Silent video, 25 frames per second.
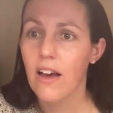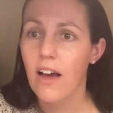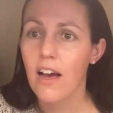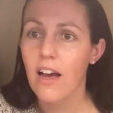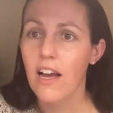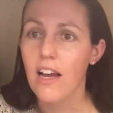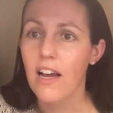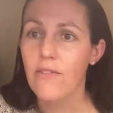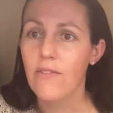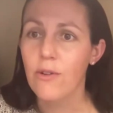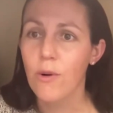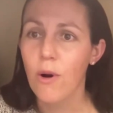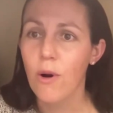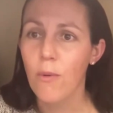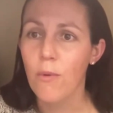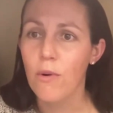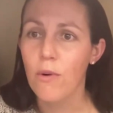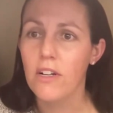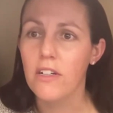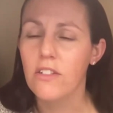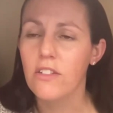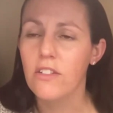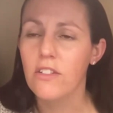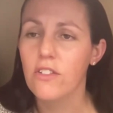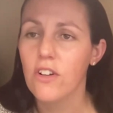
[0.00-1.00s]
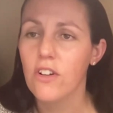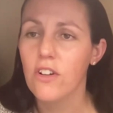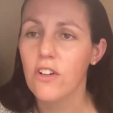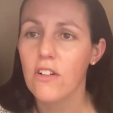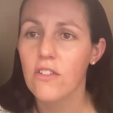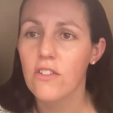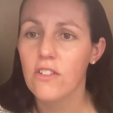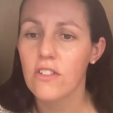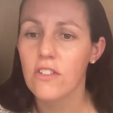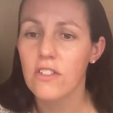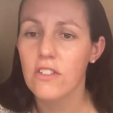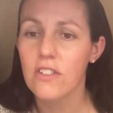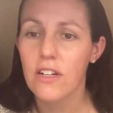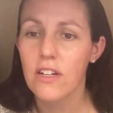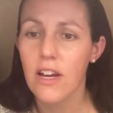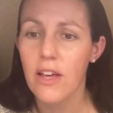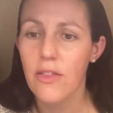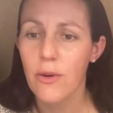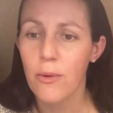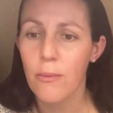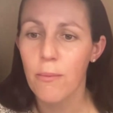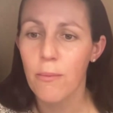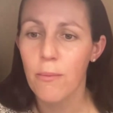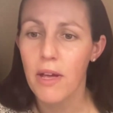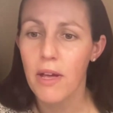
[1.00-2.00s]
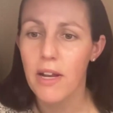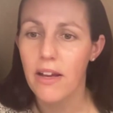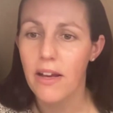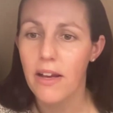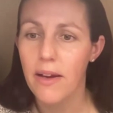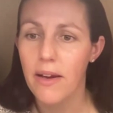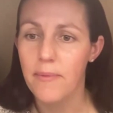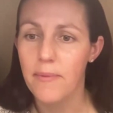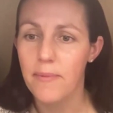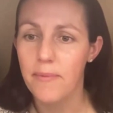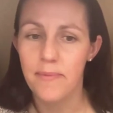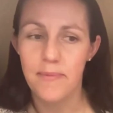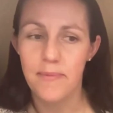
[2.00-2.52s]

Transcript: Hi, everyone. We're going to start in just another minute.